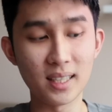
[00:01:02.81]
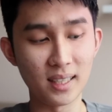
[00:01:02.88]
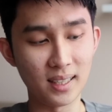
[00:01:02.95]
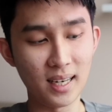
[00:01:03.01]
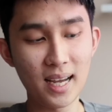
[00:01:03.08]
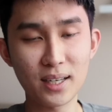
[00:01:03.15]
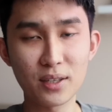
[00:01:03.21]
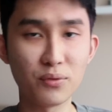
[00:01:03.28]
the
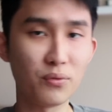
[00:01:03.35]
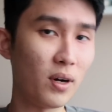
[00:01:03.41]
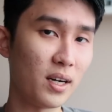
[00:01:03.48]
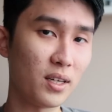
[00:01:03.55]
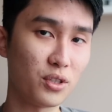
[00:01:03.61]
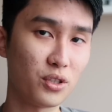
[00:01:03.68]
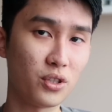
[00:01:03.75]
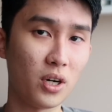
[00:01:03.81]
lack of
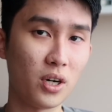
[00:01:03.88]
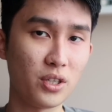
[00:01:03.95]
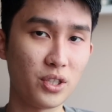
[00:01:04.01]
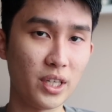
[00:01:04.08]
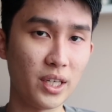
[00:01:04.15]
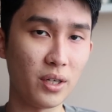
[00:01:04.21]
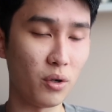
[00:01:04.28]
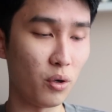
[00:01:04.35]
wireless
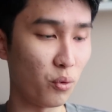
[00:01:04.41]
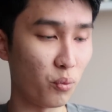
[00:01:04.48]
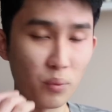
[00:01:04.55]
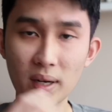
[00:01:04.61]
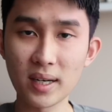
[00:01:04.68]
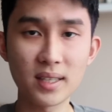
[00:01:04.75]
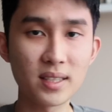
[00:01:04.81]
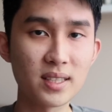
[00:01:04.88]
charging or
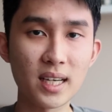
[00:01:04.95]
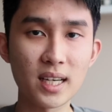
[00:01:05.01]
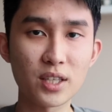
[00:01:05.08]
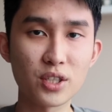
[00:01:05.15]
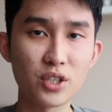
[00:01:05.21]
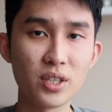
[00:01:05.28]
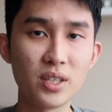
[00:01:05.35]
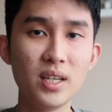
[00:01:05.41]
wear
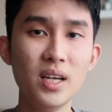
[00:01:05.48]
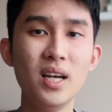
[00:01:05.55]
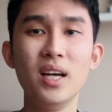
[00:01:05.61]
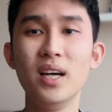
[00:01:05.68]
detection.